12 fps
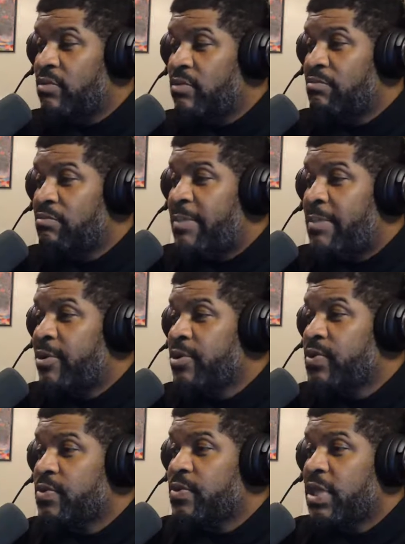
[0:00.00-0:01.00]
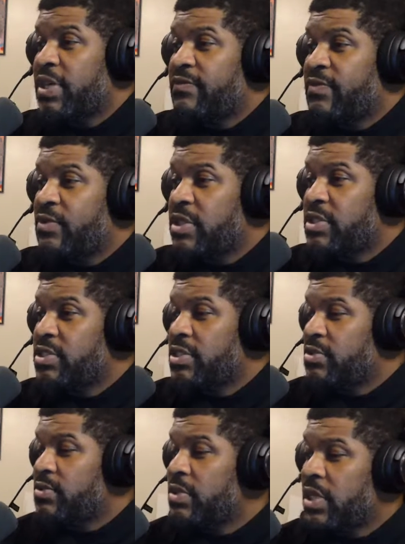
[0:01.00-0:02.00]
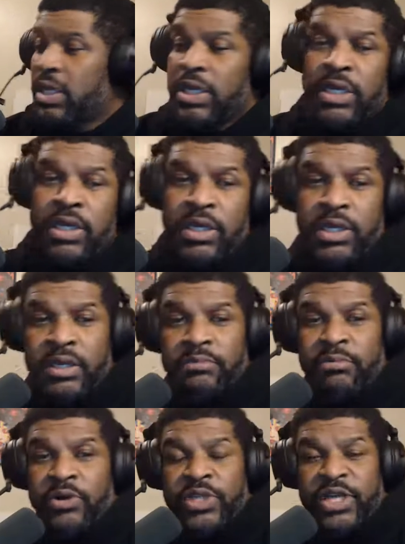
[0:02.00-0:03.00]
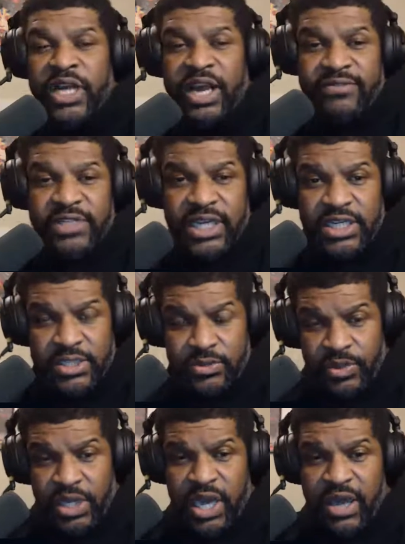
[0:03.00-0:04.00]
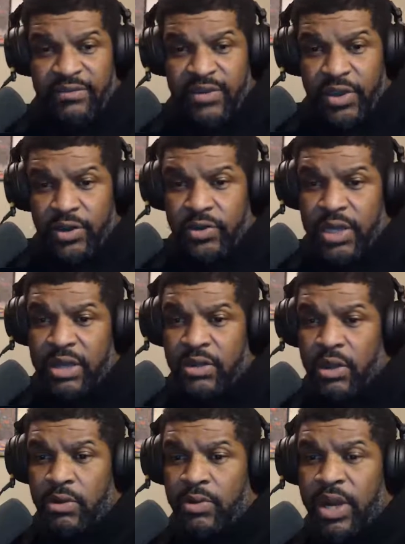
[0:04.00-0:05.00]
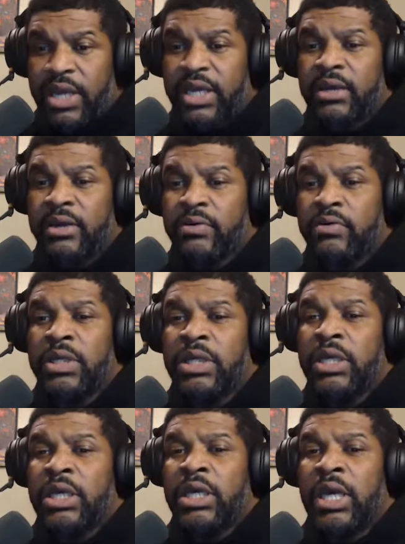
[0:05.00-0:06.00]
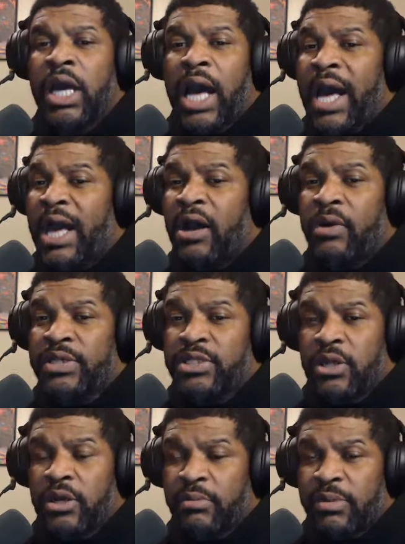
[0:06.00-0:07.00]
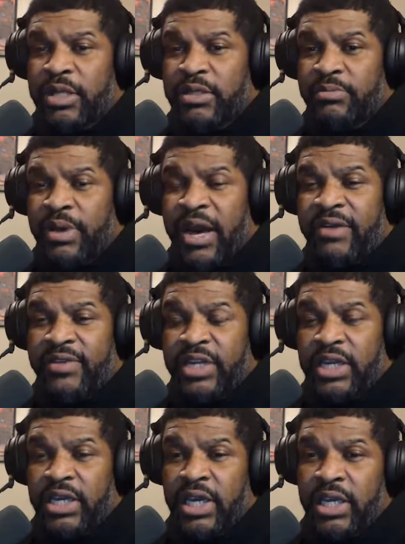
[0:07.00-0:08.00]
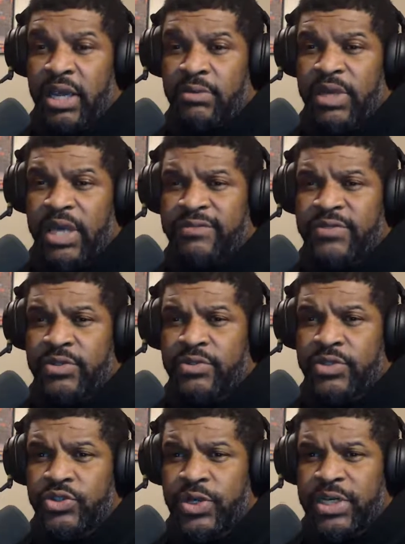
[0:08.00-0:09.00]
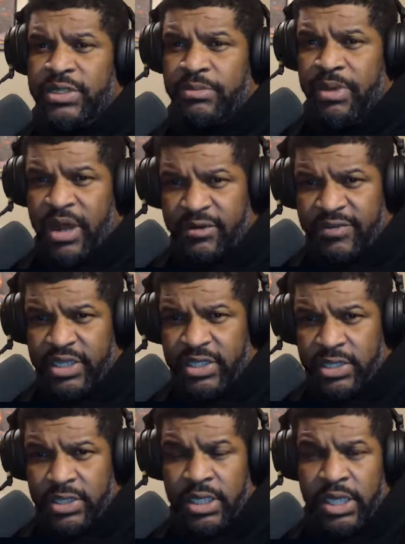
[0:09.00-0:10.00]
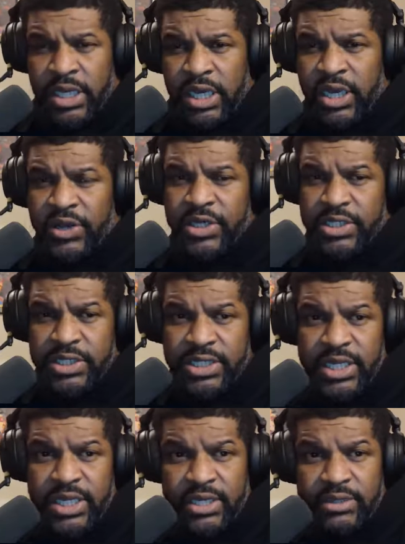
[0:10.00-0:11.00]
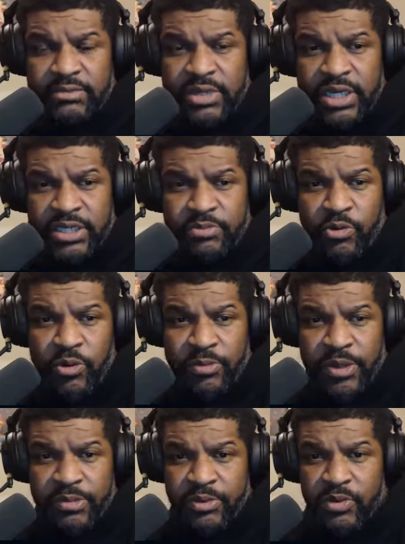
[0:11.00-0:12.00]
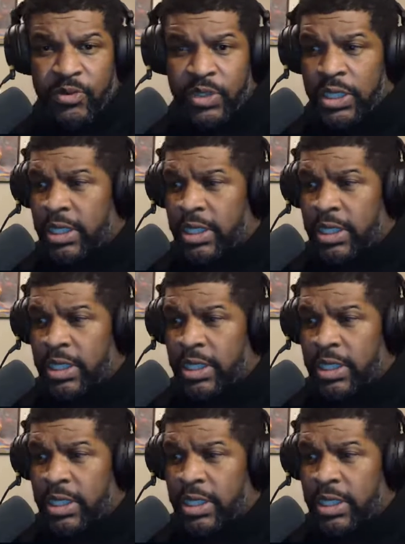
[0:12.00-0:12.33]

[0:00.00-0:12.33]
My personal thing, if you listen to most of the conversations we have here on Outlaw Radio, I always talk about the poverty and how we have to address the poverty here in the city, because poor people